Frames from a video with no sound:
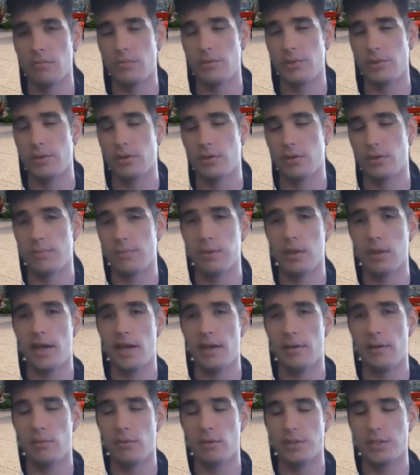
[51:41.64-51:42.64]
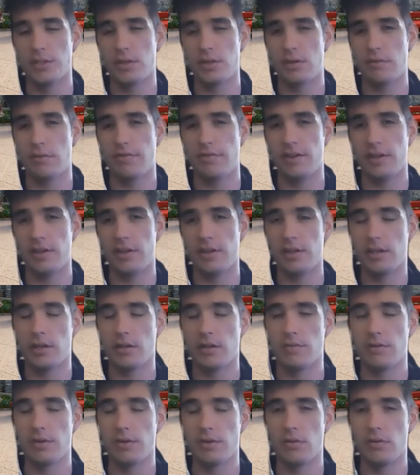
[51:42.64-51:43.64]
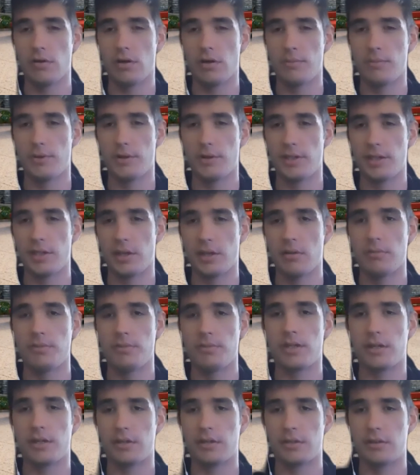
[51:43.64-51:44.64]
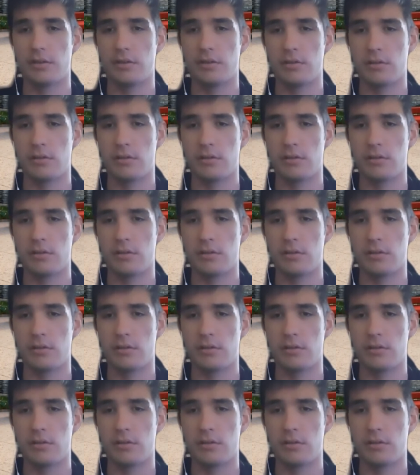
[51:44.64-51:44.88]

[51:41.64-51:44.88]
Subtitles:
your apply will start failing if you don't upgrade the objects.